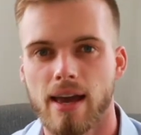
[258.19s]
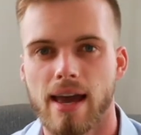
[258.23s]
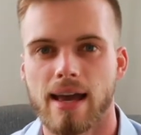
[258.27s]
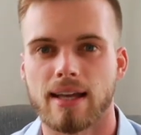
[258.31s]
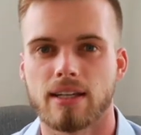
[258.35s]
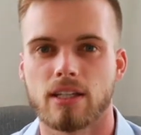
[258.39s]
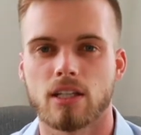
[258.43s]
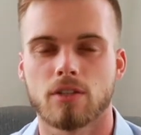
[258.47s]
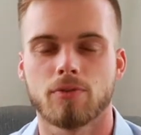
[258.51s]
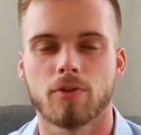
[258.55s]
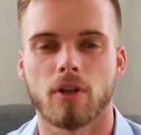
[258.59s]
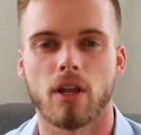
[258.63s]

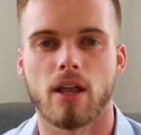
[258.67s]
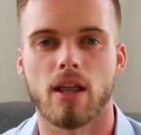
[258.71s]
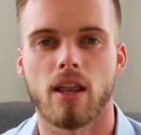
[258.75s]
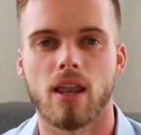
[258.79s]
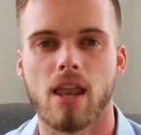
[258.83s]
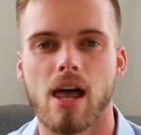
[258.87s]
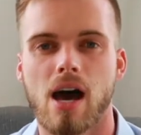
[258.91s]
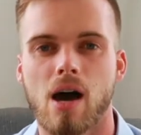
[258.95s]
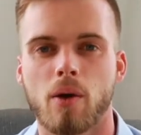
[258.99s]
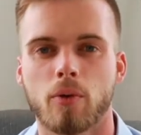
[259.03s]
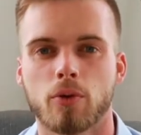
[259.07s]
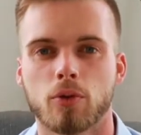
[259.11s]
And this will
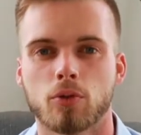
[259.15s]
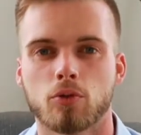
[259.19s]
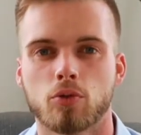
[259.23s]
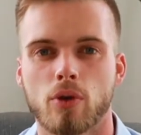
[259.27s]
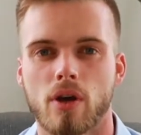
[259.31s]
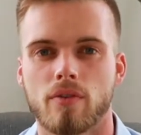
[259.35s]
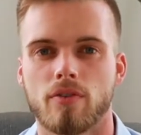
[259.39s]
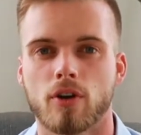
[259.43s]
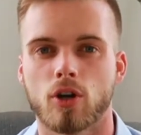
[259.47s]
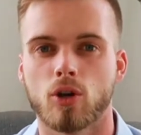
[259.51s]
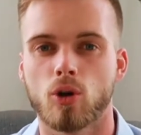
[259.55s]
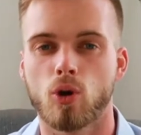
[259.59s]
allow you to
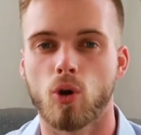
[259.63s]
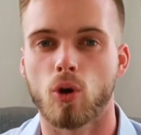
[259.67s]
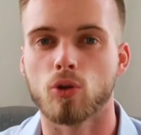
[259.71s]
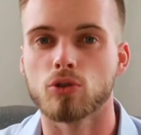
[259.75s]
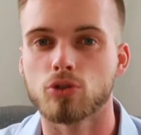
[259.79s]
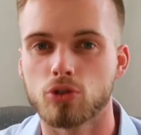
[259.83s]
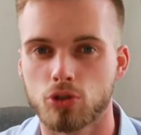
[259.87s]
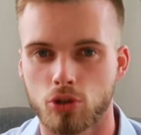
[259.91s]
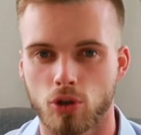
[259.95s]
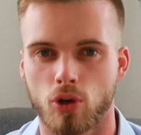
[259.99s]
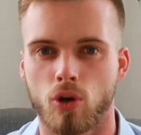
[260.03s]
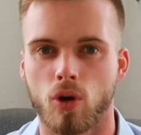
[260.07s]
have a
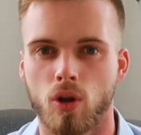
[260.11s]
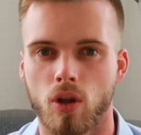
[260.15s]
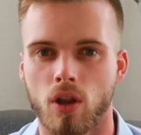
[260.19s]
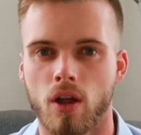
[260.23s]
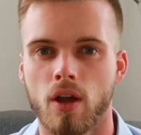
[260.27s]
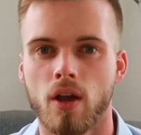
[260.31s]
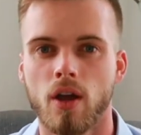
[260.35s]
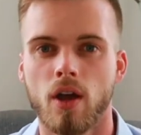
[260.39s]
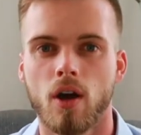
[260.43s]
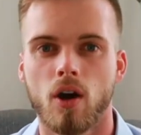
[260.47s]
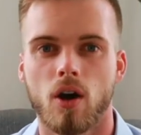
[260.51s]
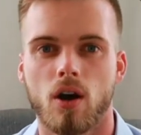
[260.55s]

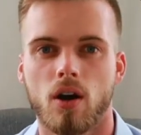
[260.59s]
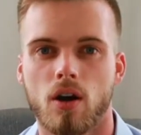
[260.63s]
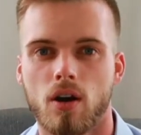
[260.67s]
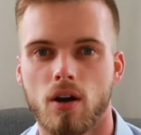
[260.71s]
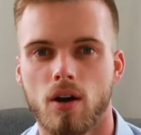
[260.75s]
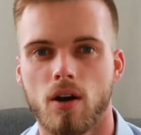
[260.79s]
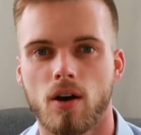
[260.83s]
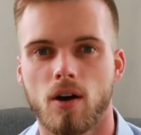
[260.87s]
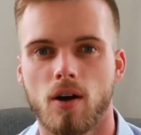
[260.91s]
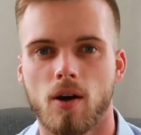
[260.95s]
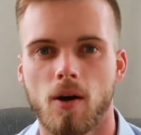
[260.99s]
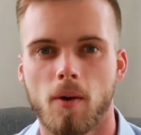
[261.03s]
control
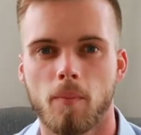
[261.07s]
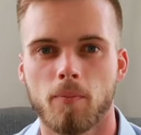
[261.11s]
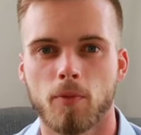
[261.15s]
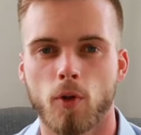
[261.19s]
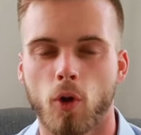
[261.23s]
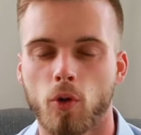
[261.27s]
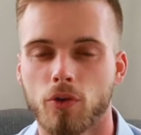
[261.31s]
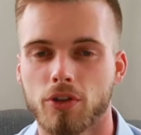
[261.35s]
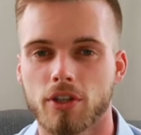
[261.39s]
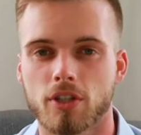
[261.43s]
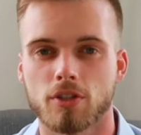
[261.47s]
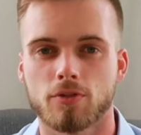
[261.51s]

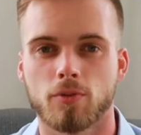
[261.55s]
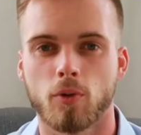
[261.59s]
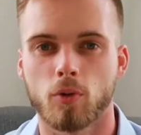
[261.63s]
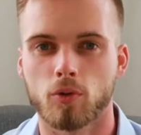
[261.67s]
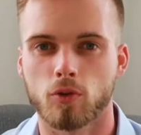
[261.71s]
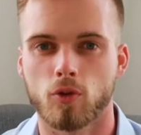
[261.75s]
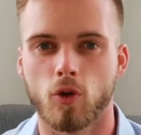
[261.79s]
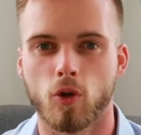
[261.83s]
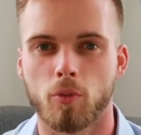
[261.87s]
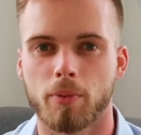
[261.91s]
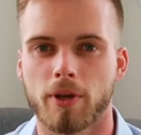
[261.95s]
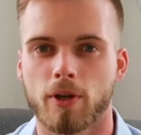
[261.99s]
on this
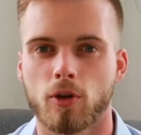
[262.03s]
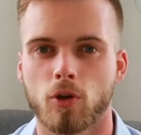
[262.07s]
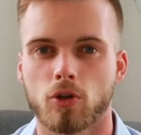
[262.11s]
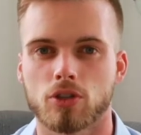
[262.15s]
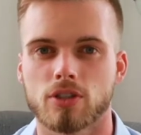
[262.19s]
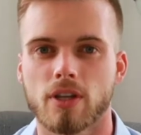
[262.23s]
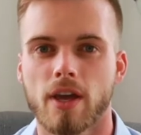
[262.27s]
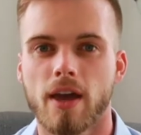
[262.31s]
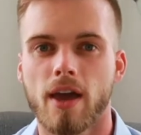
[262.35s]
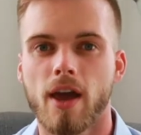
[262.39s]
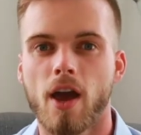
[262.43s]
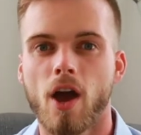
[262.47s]
phone call,
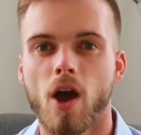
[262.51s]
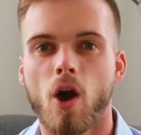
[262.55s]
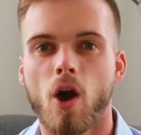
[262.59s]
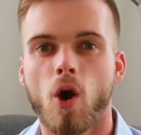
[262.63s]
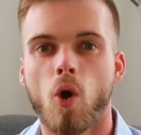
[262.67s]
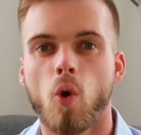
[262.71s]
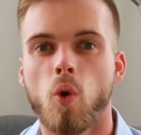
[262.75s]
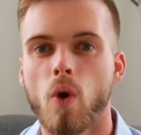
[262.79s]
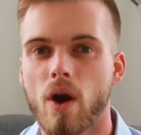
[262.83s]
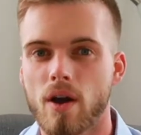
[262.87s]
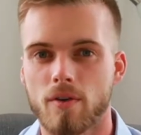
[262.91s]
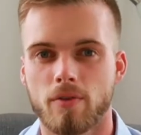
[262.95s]
because
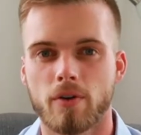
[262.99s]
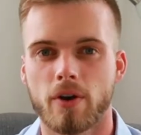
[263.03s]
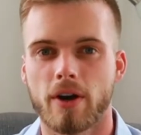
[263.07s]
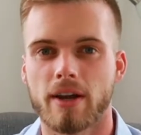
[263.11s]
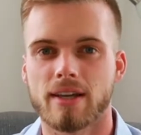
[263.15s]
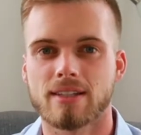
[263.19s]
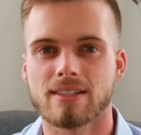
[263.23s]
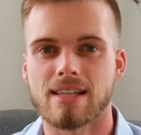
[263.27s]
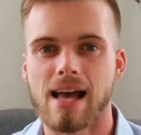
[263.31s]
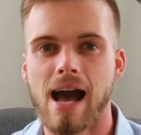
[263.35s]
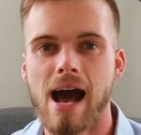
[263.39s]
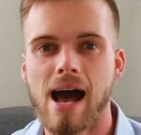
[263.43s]
whoever
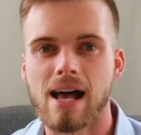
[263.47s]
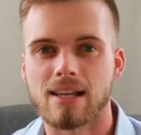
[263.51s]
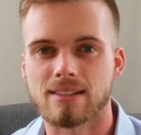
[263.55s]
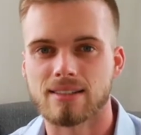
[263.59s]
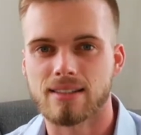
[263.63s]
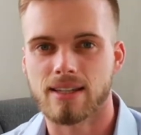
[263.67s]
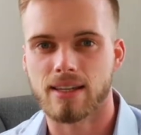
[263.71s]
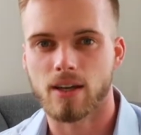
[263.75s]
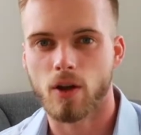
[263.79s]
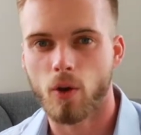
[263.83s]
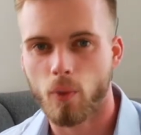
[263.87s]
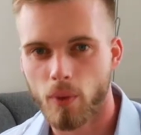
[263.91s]
is
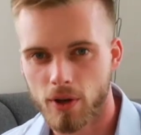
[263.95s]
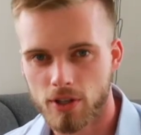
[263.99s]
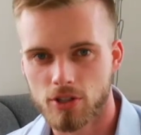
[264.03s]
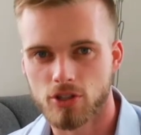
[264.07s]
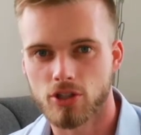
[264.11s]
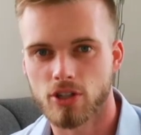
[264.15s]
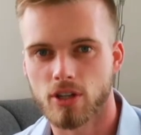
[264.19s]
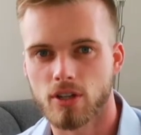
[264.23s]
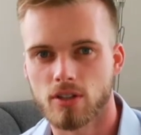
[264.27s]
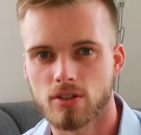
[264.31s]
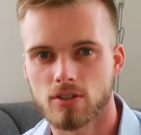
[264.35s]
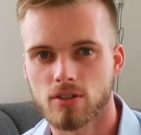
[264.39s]
asking
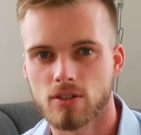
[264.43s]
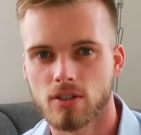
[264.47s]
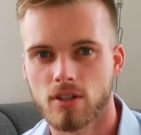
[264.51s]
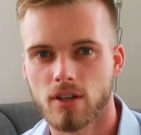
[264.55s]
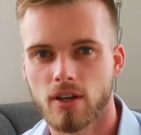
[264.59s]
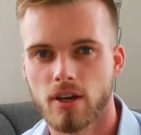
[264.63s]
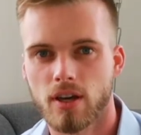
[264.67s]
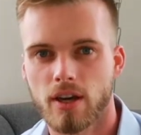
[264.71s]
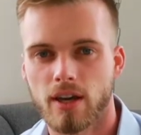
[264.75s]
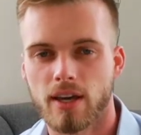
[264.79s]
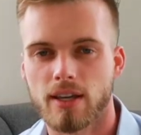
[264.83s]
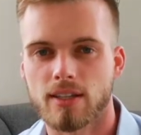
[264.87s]
questions
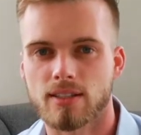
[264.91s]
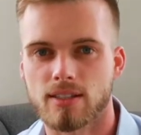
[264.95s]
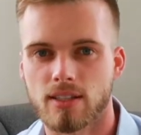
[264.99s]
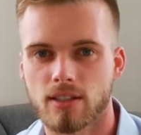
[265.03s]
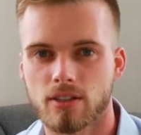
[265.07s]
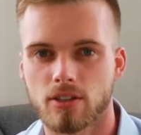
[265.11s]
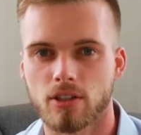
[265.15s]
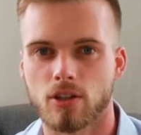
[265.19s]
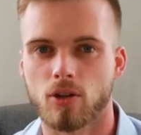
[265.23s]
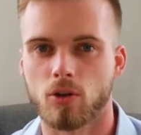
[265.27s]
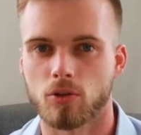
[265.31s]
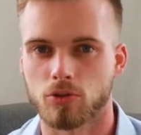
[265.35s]
is
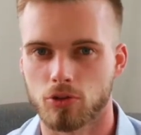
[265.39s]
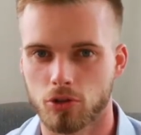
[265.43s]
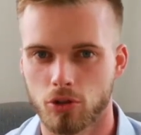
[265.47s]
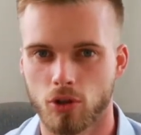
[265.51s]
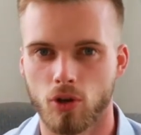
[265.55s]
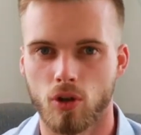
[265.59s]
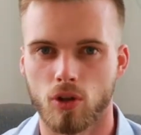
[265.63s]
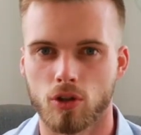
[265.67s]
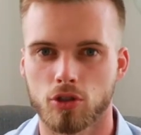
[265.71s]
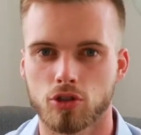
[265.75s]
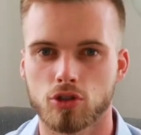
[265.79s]
in the control.